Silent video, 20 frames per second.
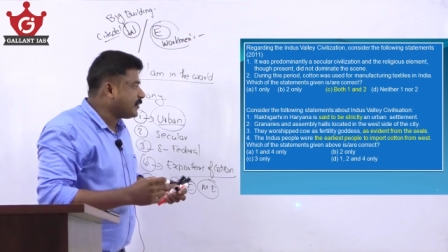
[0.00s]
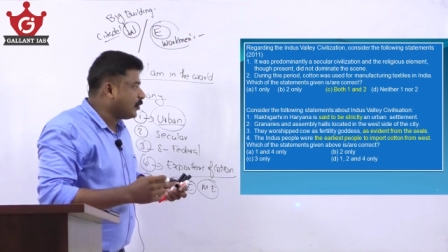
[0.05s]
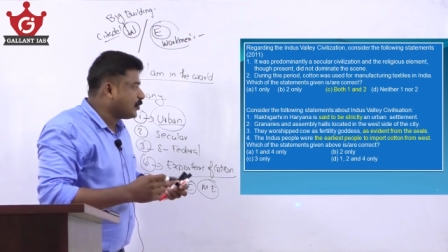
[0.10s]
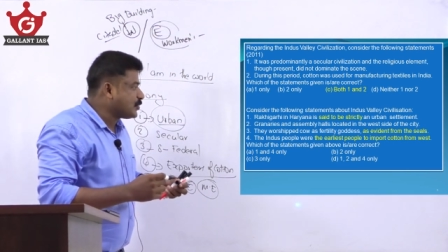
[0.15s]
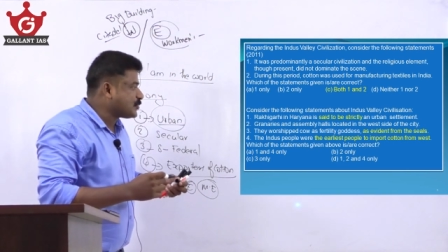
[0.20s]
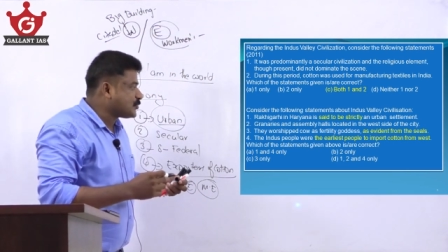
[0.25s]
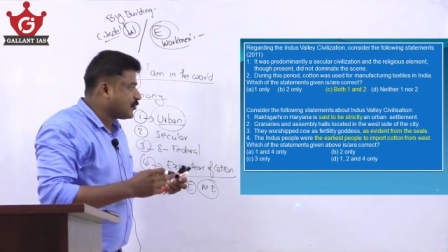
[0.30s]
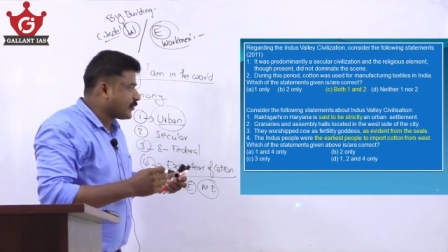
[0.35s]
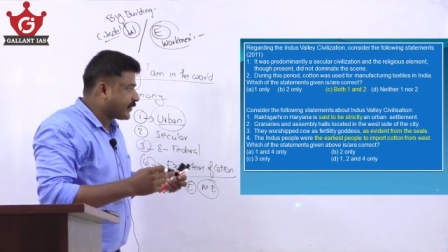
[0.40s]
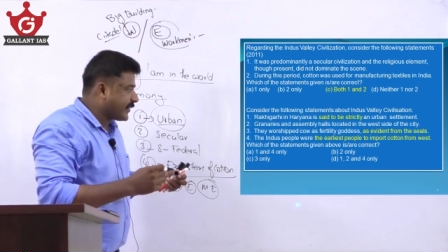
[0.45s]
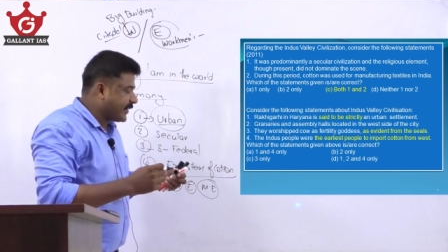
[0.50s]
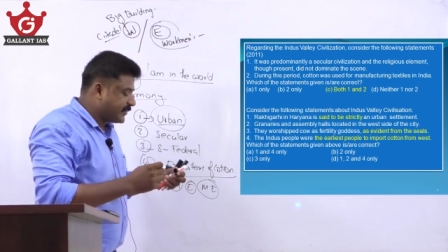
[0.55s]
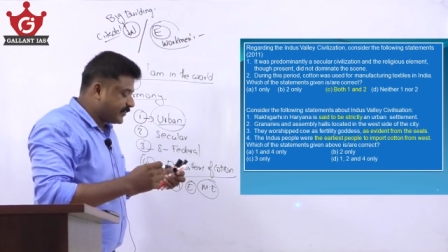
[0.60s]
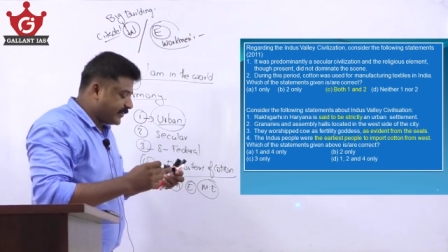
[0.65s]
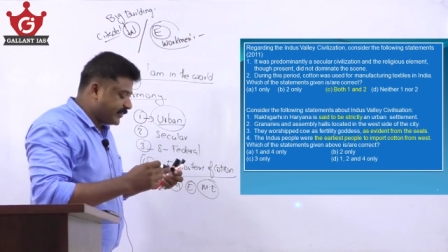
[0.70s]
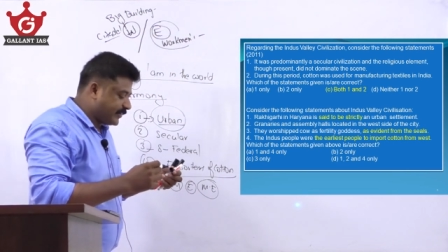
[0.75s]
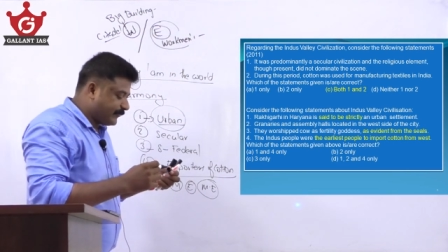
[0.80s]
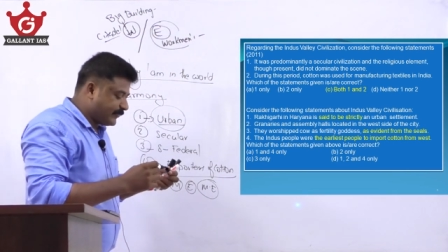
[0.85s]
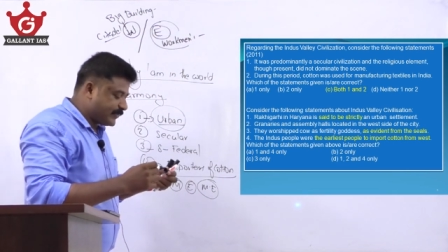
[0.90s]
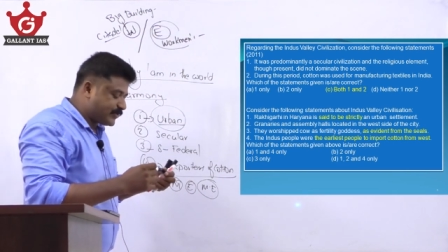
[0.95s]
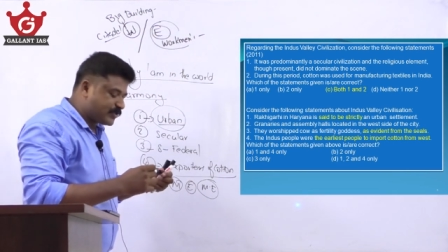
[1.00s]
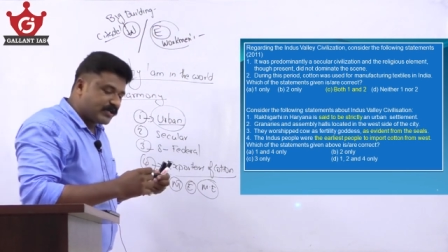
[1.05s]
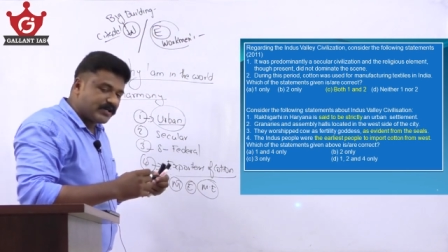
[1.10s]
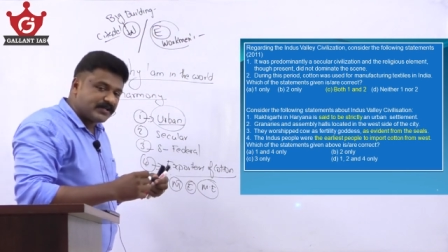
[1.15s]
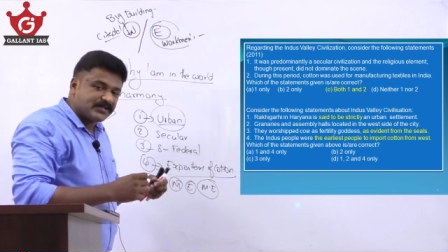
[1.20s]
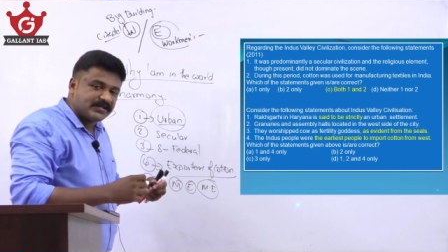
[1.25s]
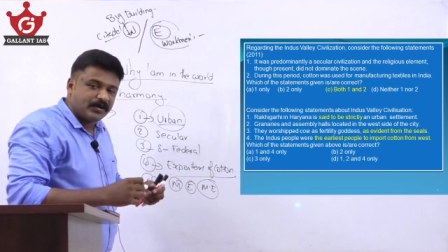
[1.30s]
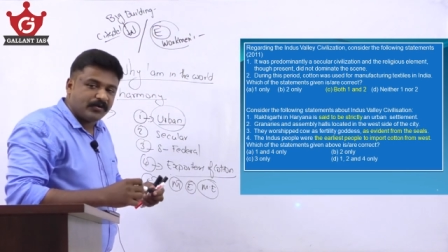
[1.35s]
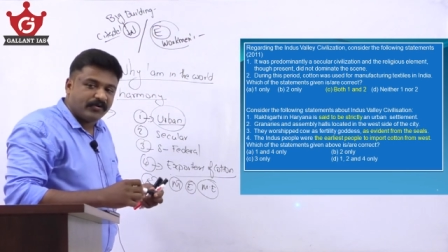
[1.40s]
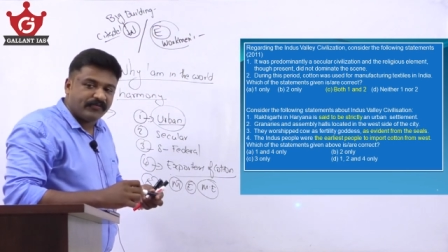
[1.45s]
halls located in the
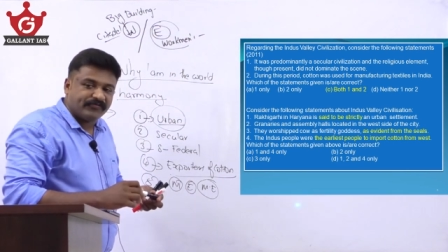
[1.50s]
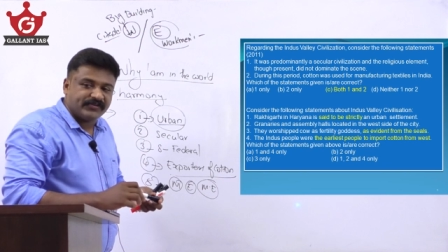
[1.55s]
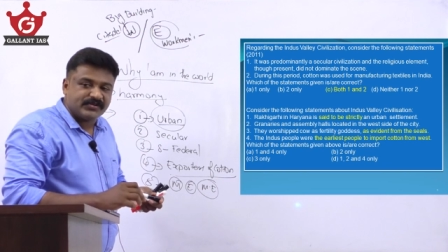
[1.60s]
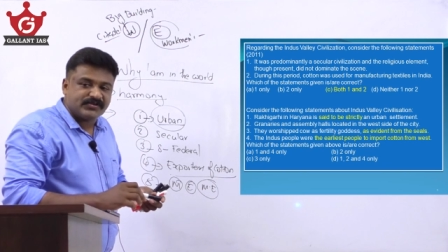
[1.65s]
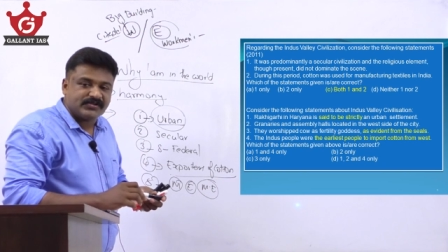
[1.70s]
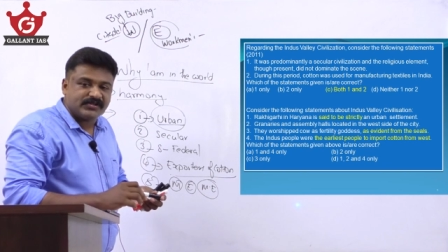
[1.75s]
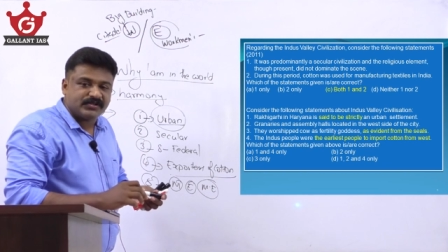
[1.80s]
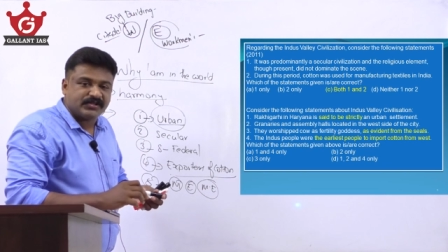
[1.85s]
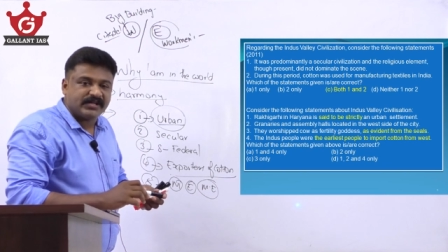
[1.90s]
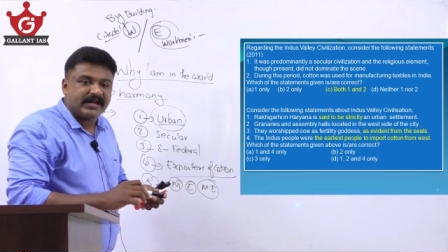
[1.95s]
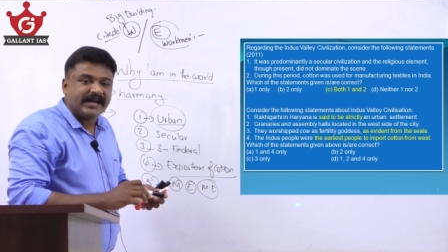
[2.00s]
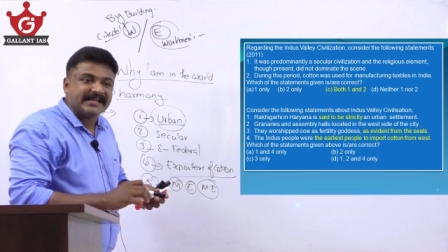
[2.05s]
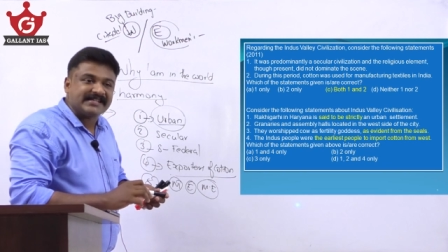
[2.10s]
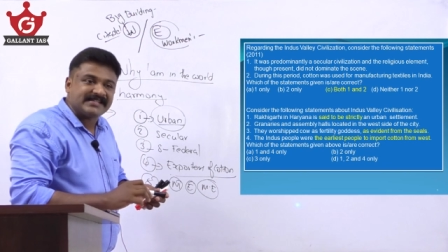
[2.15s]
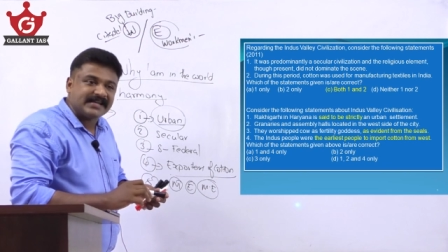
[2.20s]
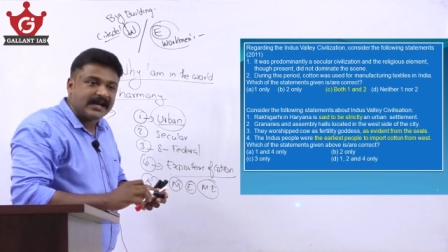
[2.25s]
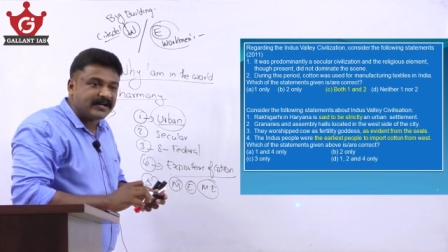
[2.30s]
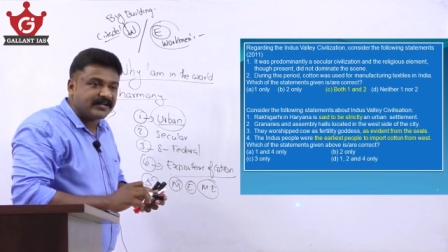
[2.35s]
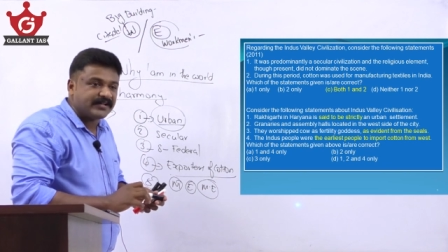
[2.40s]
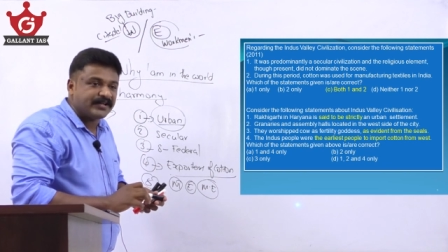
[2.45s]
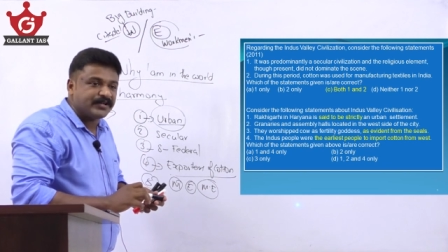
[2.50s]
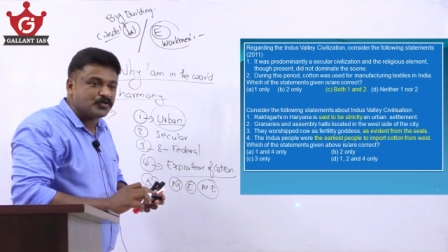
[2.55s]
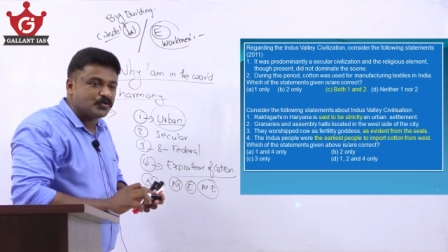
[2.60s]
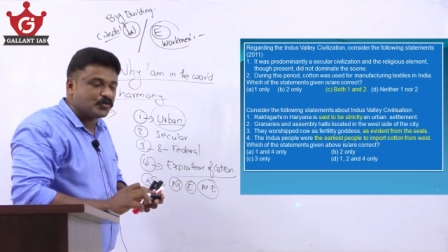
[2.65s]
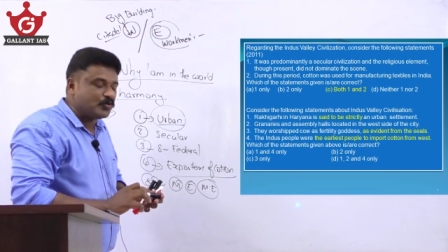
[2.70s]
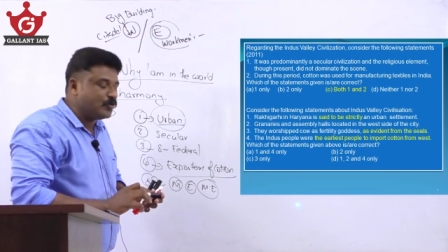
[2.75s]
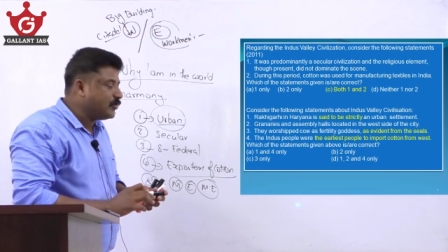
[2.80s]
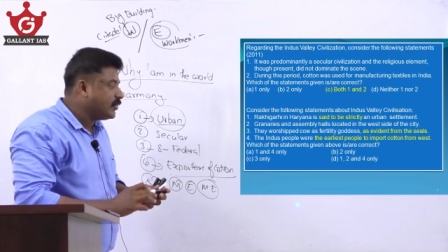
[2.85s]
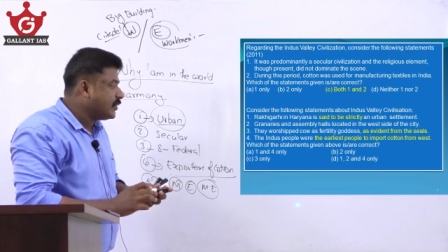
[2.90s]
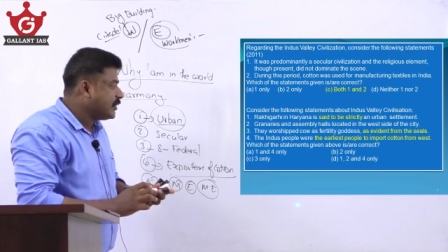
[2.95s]
western side of the city exactly
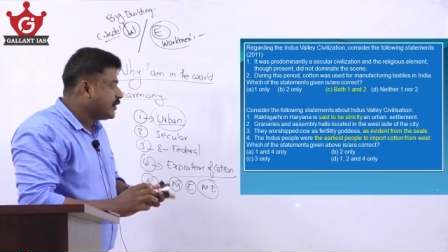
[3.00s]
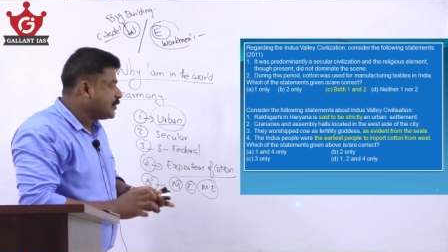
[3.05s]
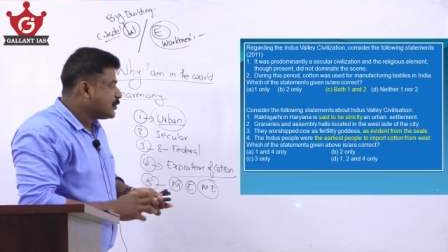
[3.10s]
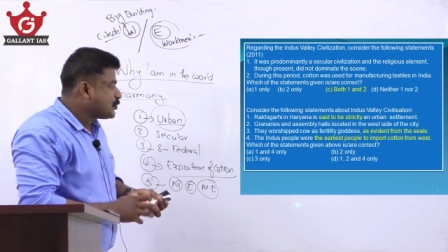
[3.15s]
true